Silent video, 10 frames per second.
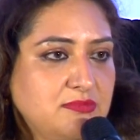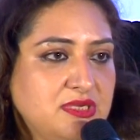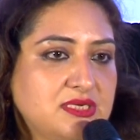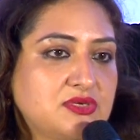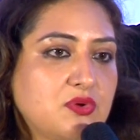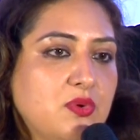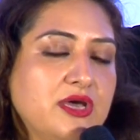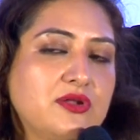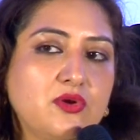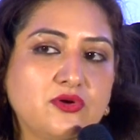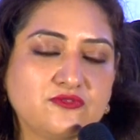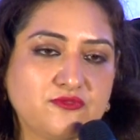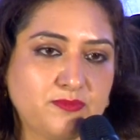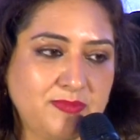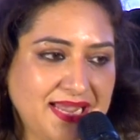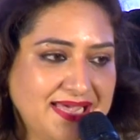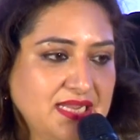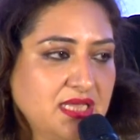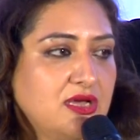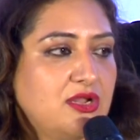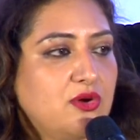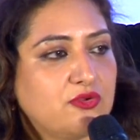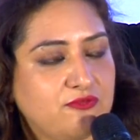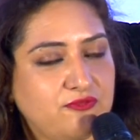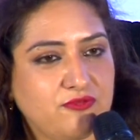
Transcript: but it required a lot of planning, a lot of